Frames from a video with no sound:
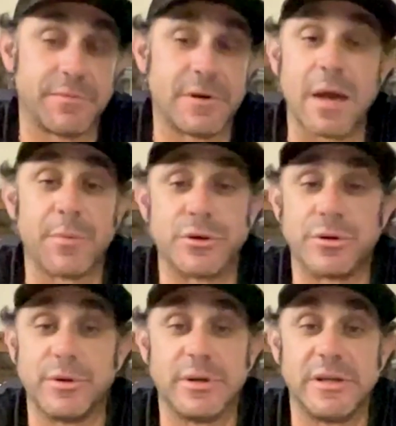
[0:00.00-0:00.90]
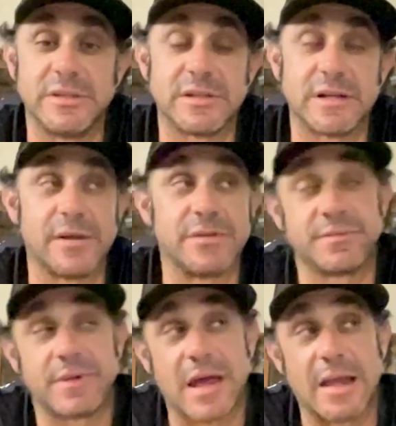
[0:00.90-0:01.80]
opportunities. And
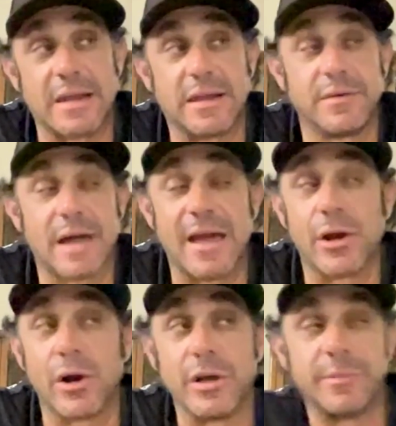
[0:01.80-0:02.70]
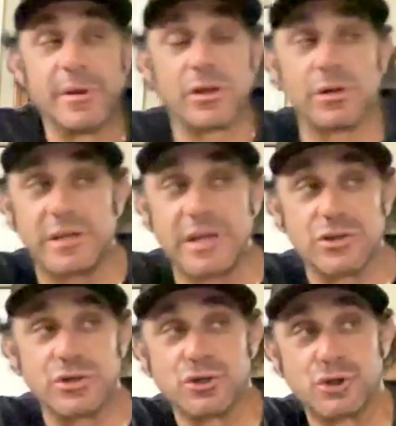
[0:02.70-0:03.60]
I had already been
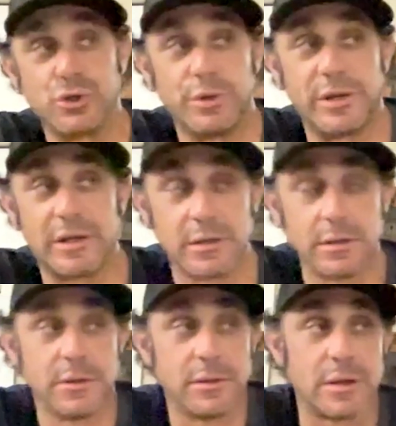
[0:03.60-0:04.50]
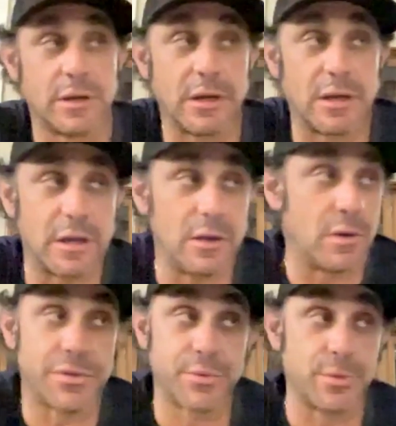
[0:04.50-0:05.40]
teaching shooting
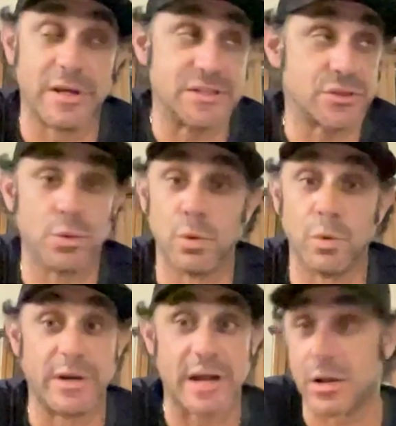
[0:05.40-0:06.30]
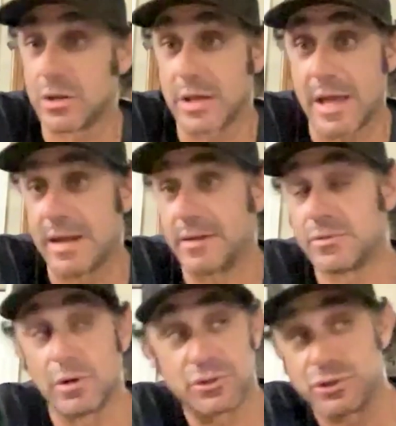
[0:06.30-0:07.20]
all through high school, and I
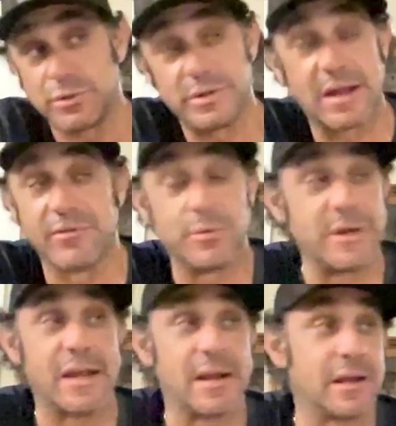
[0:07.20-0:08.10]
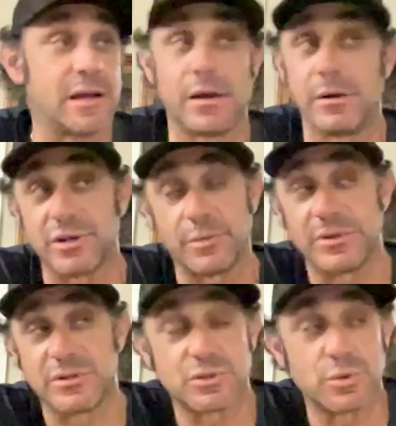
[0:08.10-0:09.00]
taught shooting every weekend in college. I
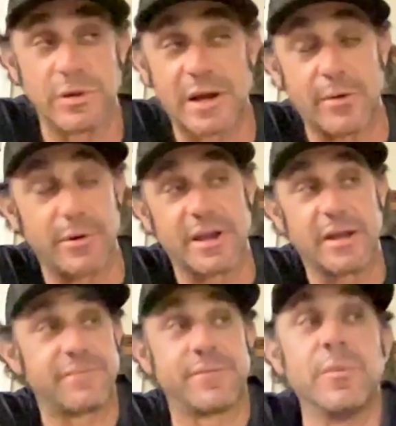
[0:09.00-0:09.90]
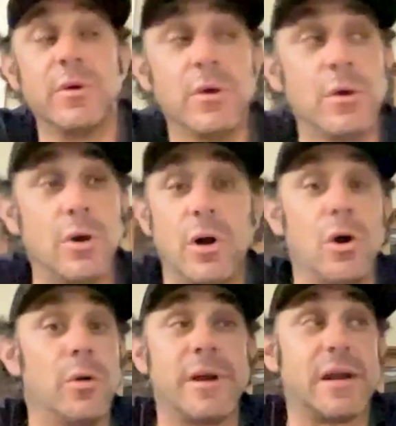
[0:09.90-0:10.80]
went to school an hour and a half from
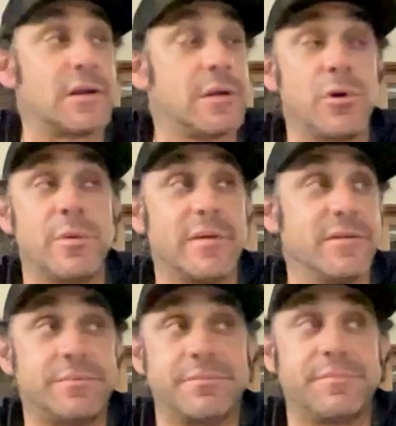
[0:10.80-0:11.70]
home, and I'd come home every